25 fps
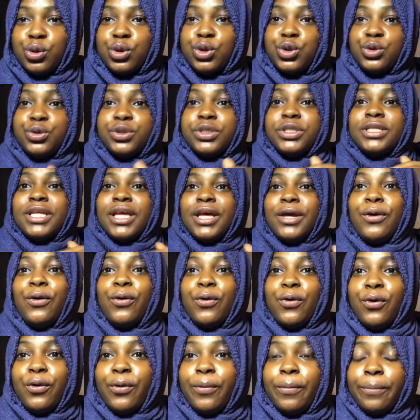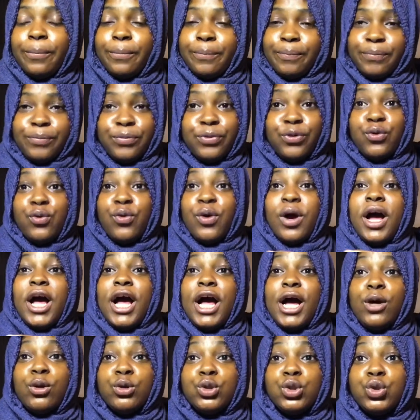You should stay home, do
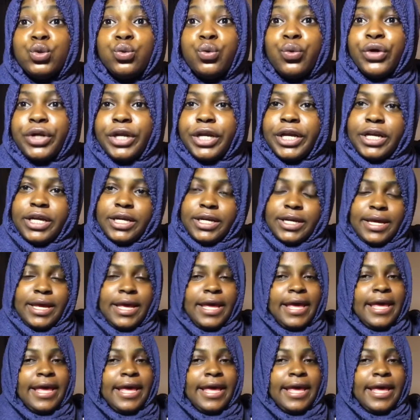housework,